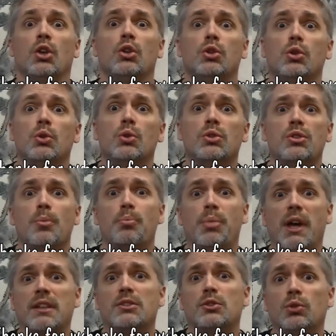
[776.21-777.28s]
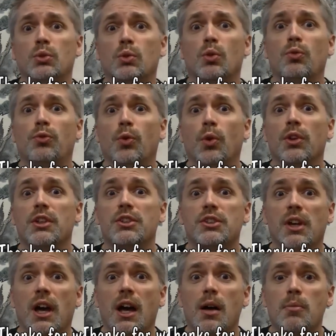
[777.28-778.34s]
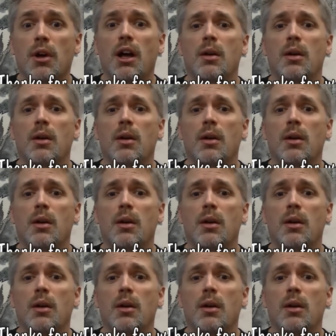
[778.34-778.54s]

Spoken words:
Use the best tool for the job.